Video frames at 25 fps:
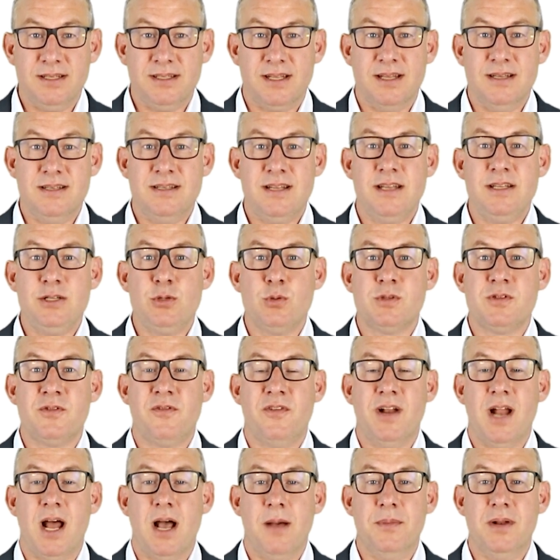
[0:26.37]
continuous
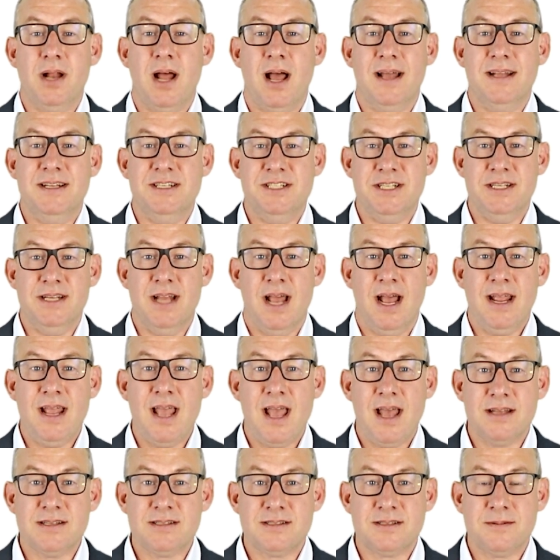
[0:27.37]
phenomena in
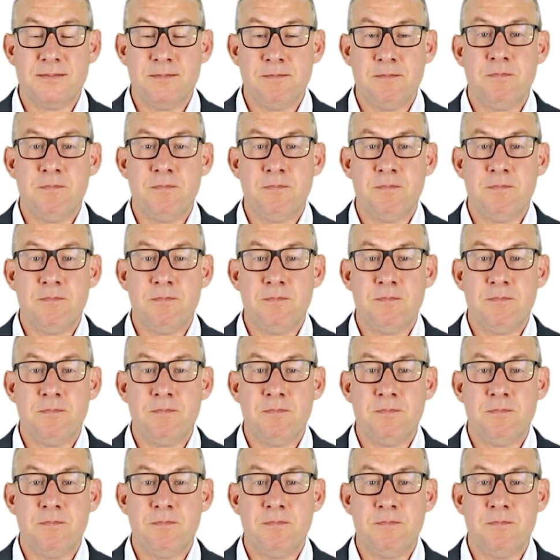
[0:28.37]
GIS